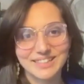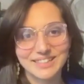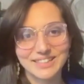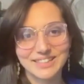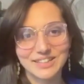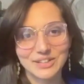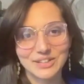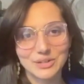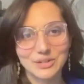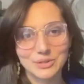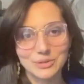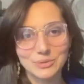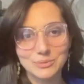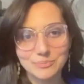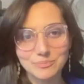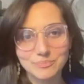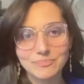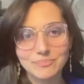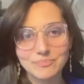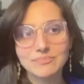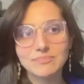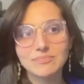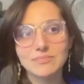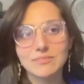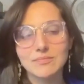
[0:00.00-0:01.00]
you know,
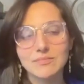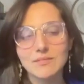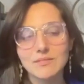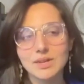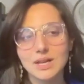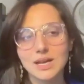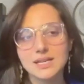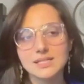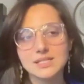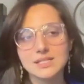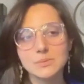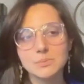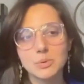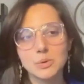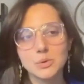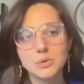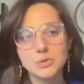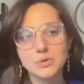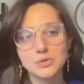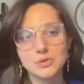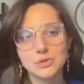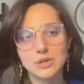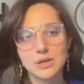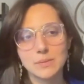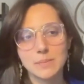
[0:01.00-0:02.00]
as
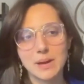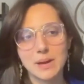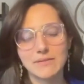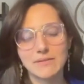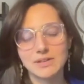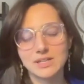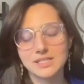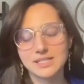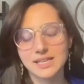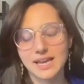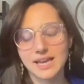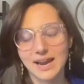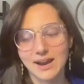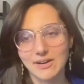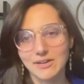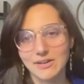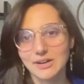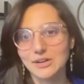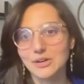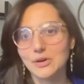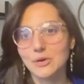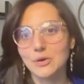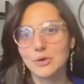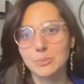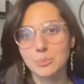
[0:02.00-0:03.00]
opposed to them having to earn
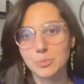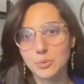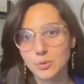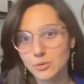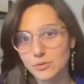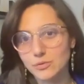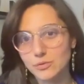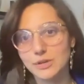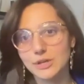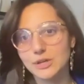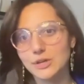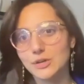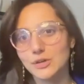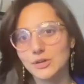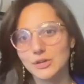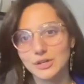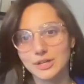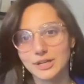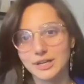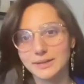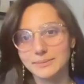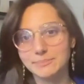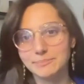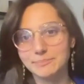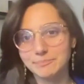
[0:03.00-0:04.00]
it or prove it,
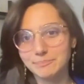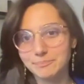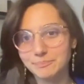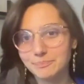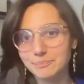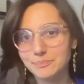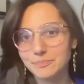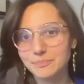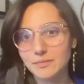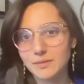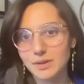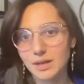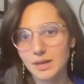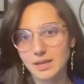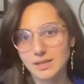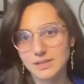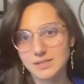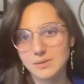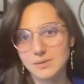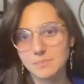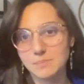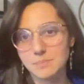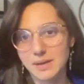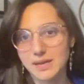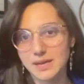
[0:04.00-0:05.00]
or it's
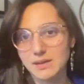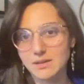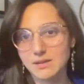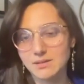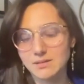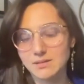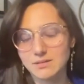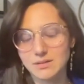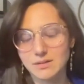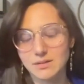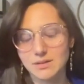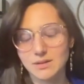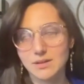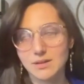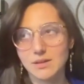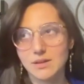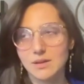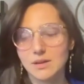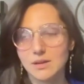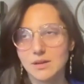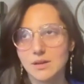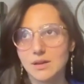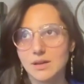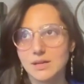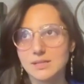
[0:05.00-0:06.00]
a big
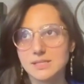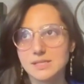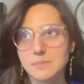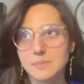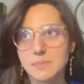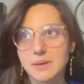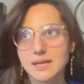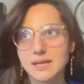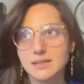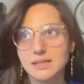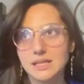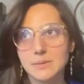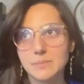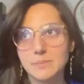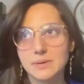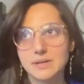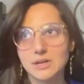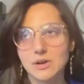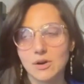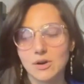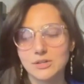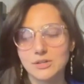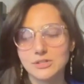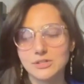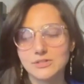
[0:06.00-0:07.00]
leap in
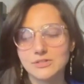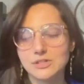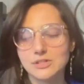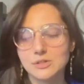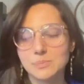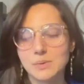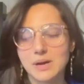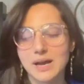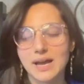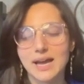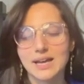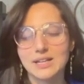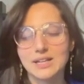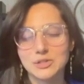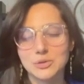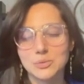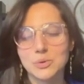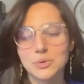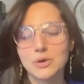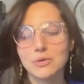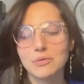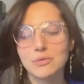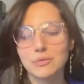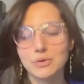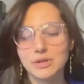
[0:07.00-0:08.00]
consciousness, but I had to
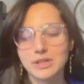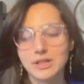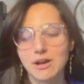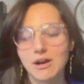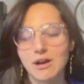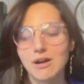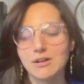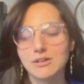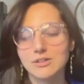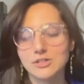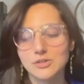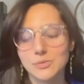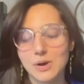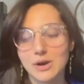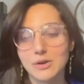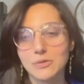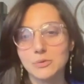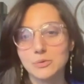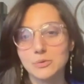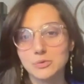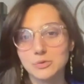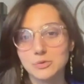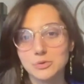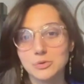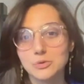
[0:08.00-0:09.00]
work really hard to earn
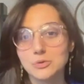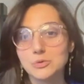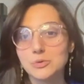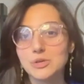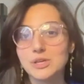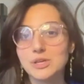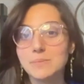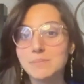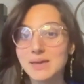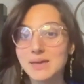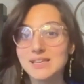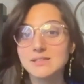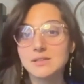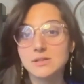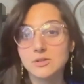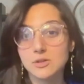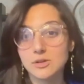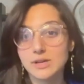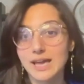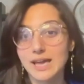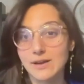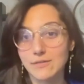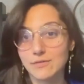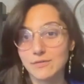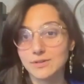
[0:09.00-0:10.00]
those two. So he makes it
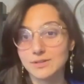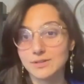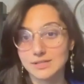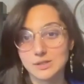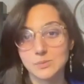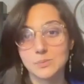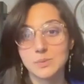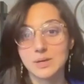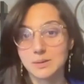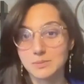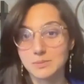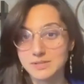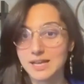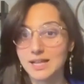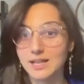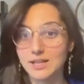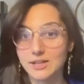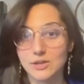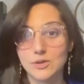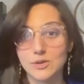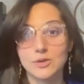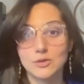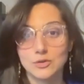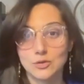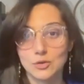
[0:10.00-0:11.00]
look effortless, but I'm
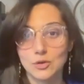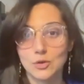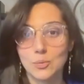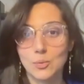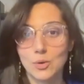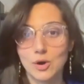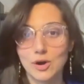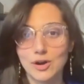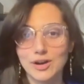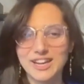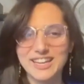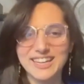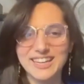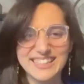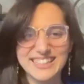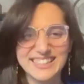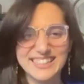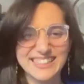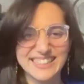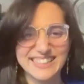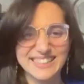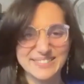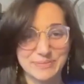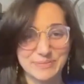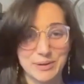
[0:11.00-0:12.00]
telling you, it took work.
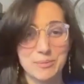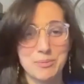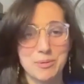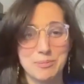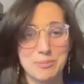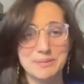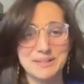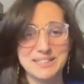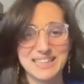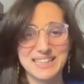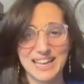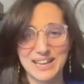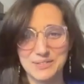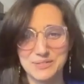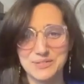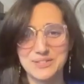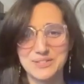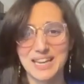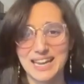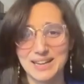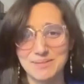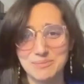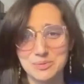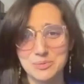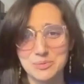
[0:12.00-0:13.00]
It's probably
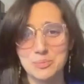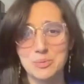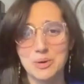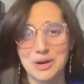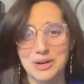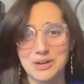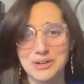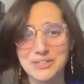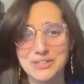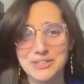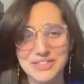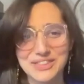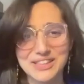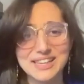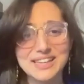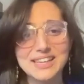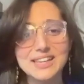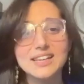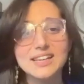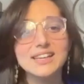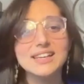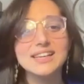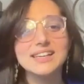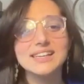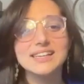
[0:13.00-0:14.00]
lifetimes worth
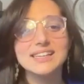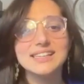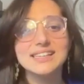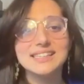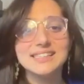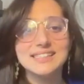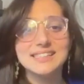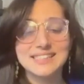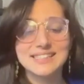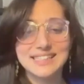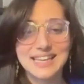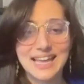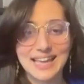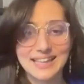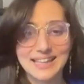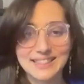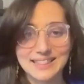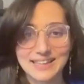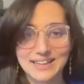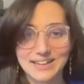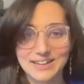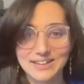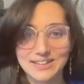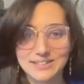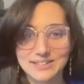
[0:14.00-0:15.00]
to get
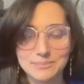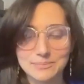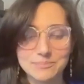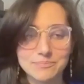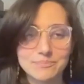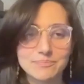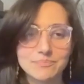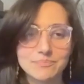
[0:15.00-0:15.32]
there.